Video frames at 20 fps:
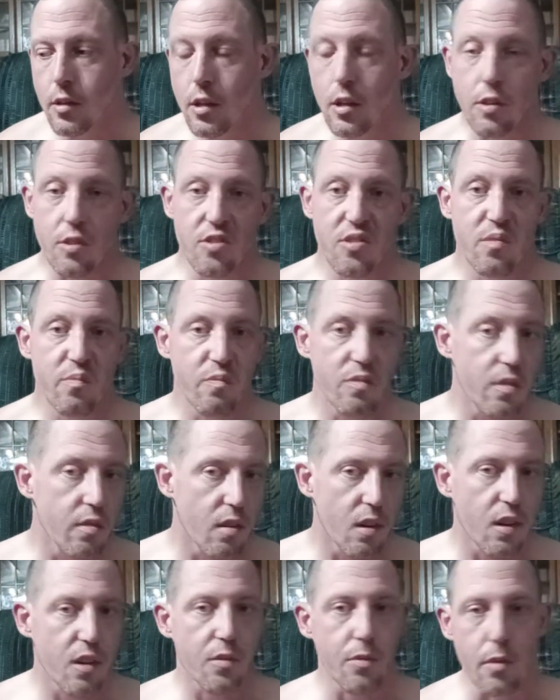they just feel
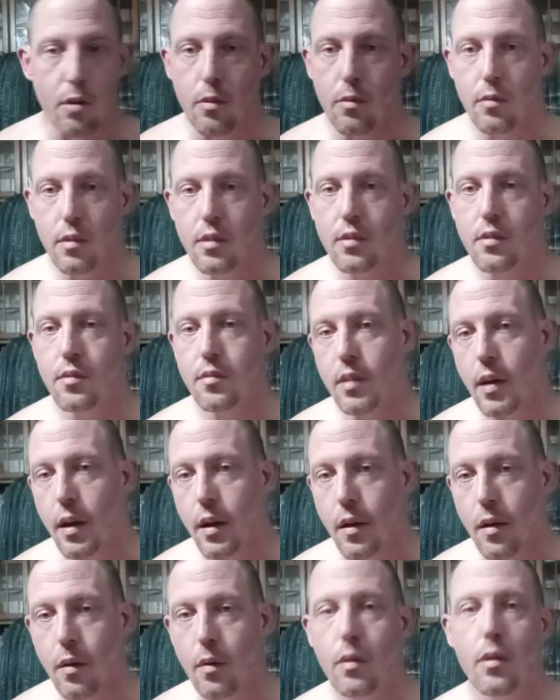like throwing in the
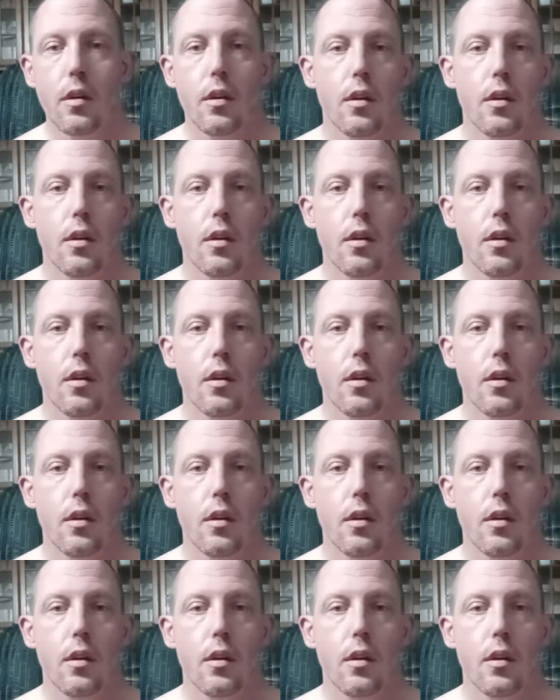towel.